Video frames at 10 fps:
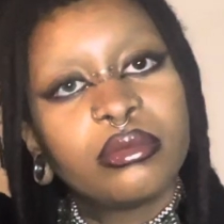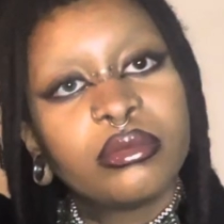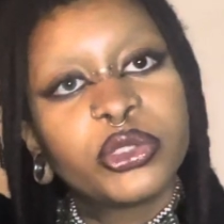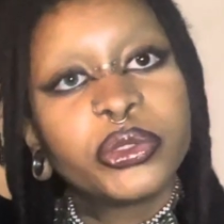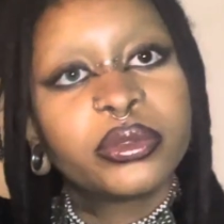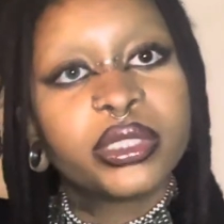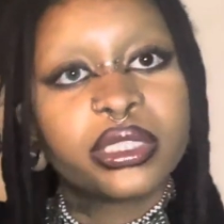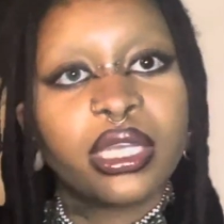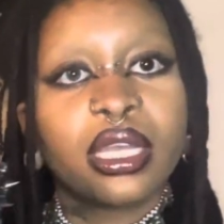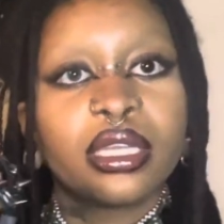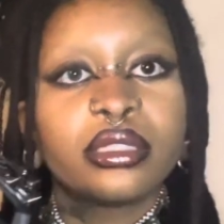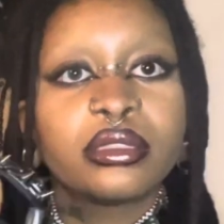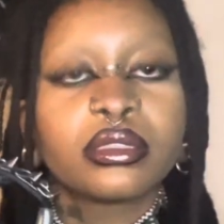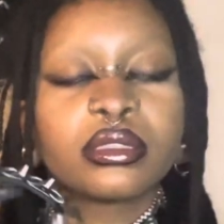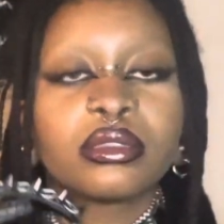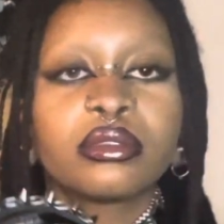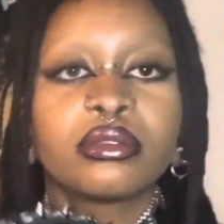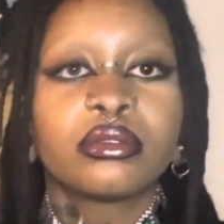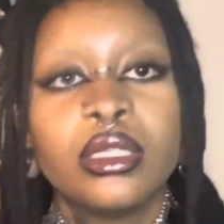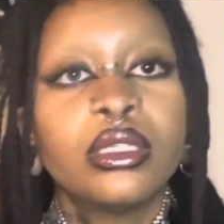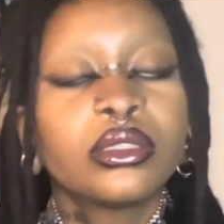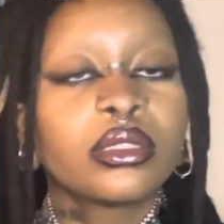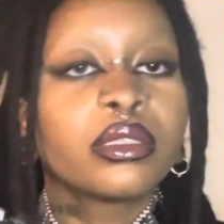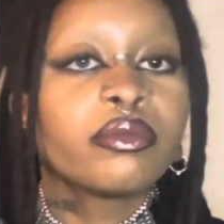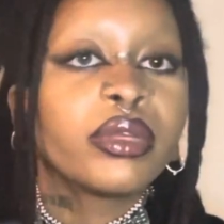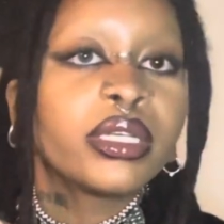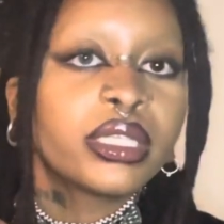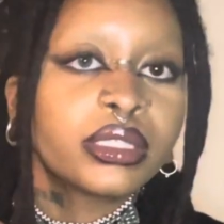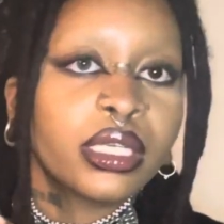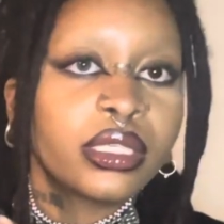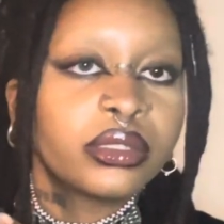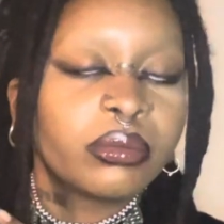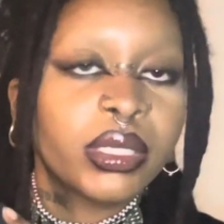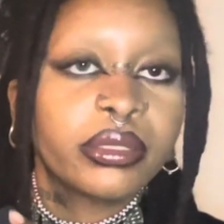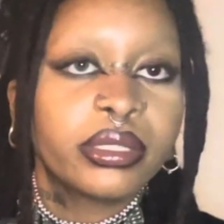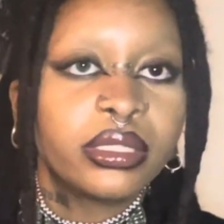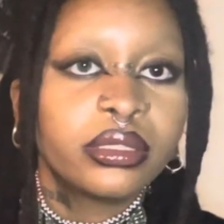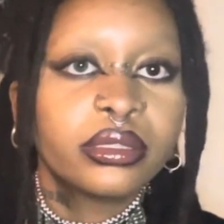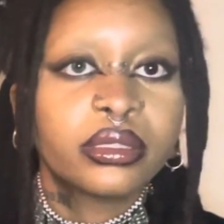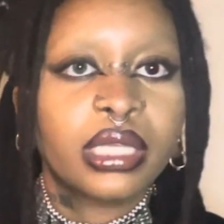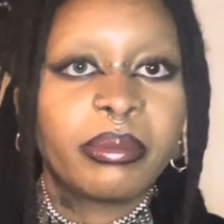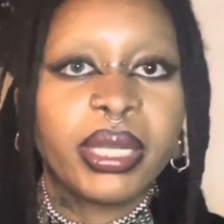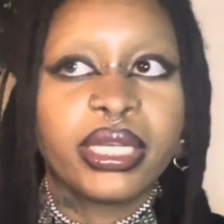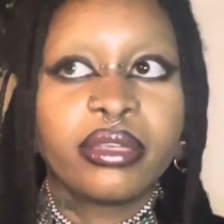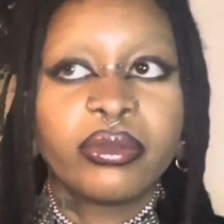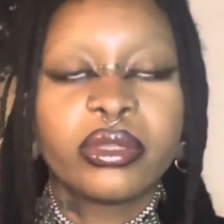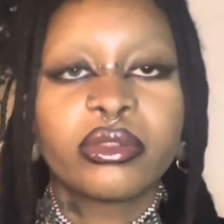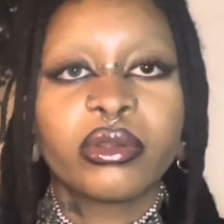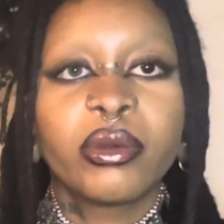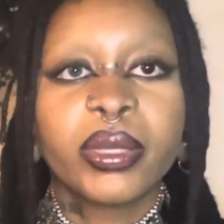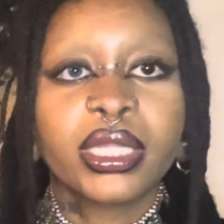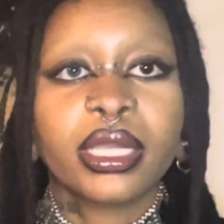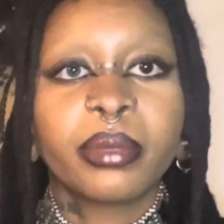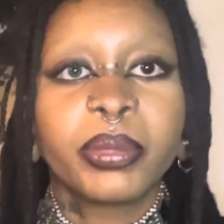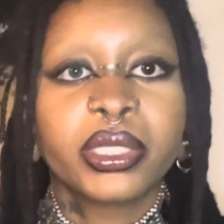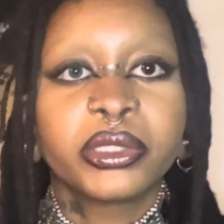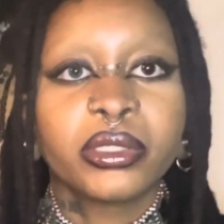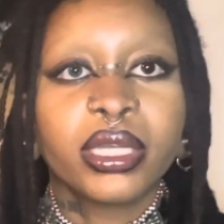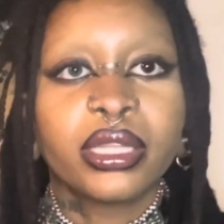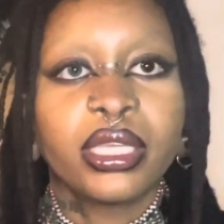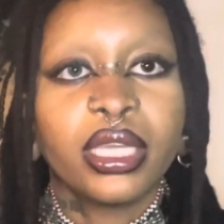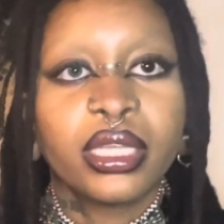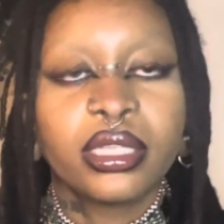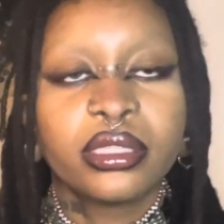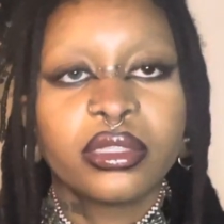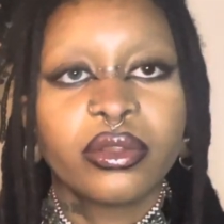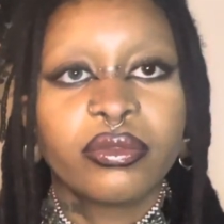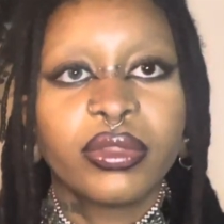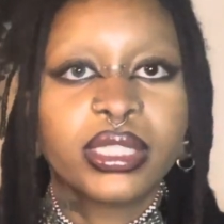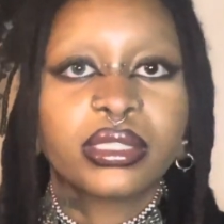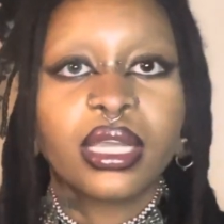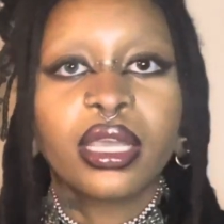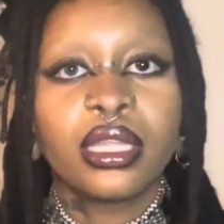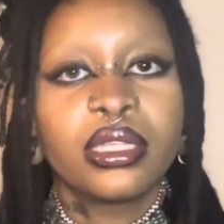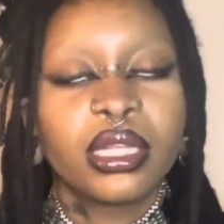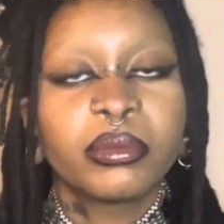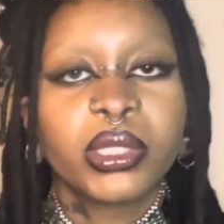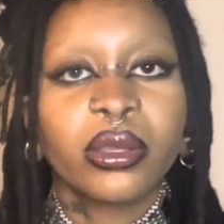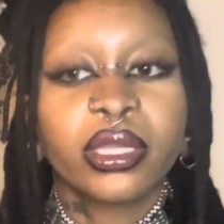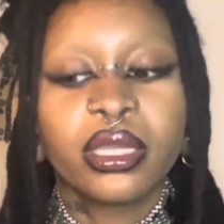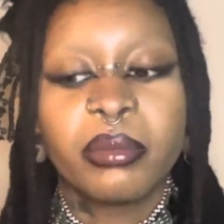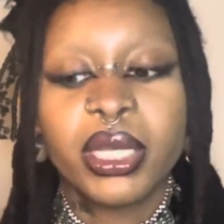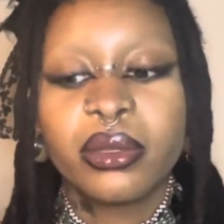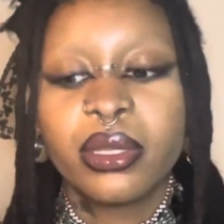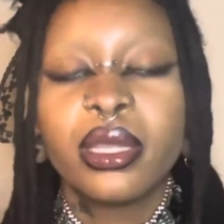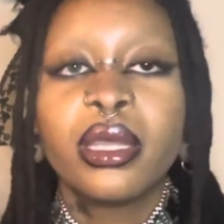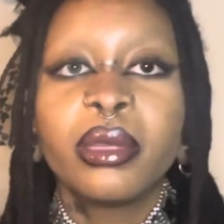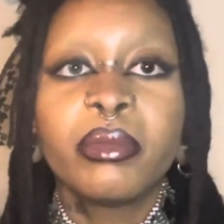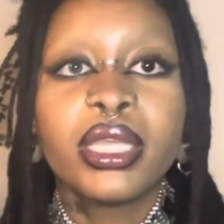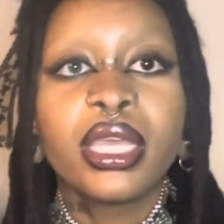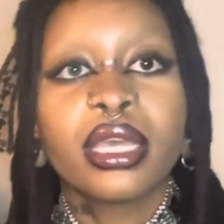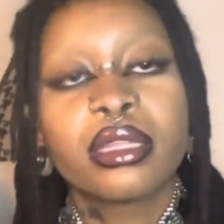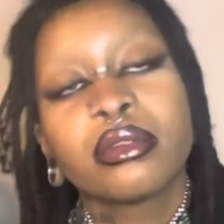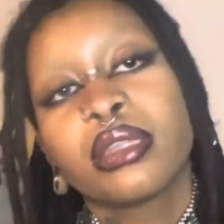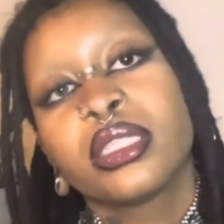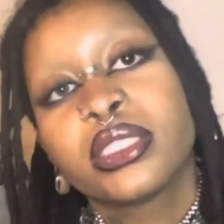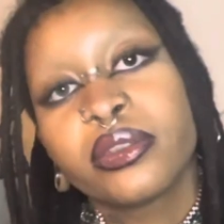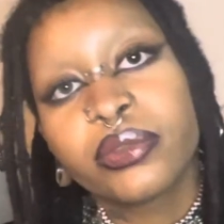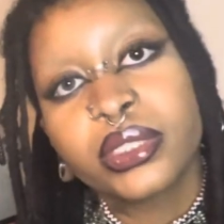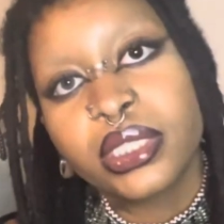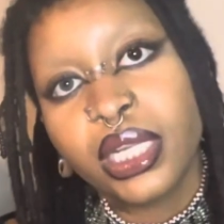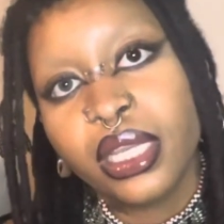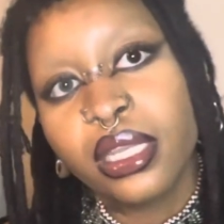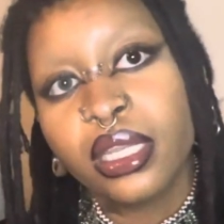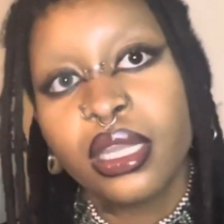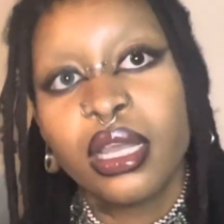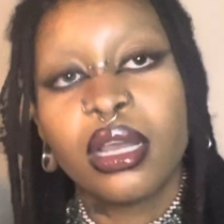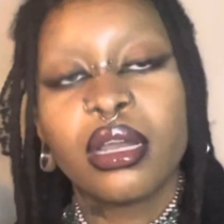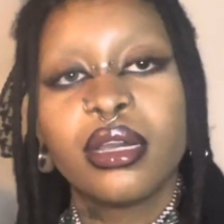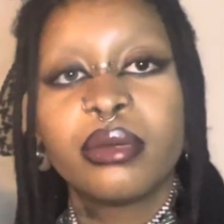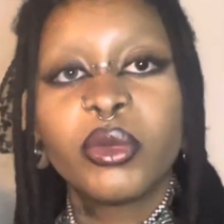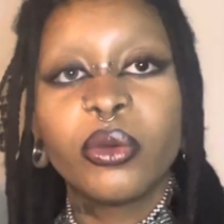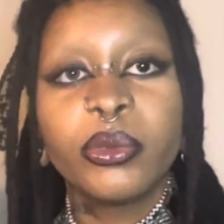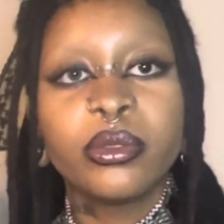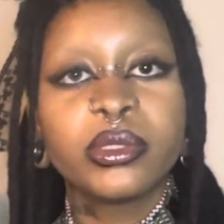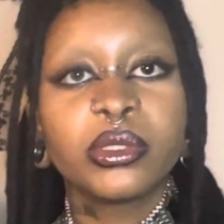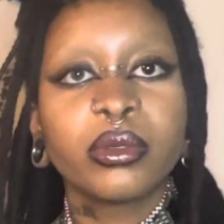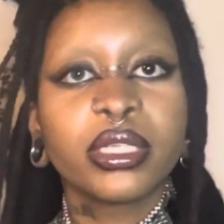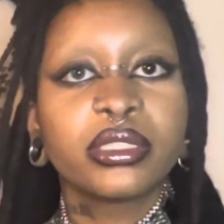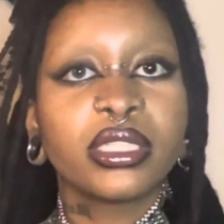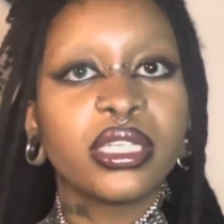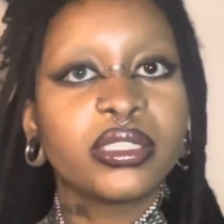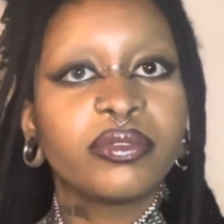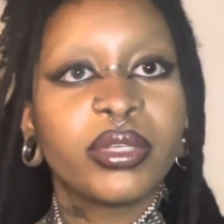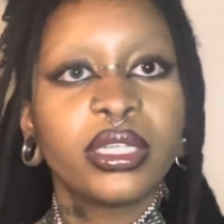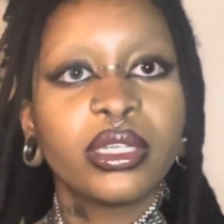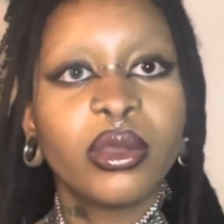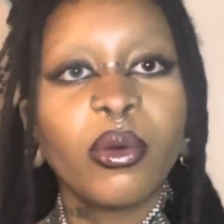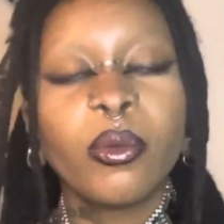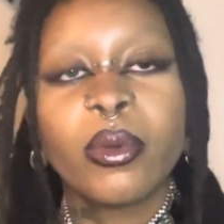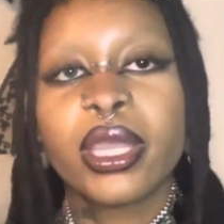True to size. So I'm very excited to wear these. I might even throw in like a picture at the end of the styling that I'm talking about. But yeah, that's it for today. Hope you enjoyed today's video.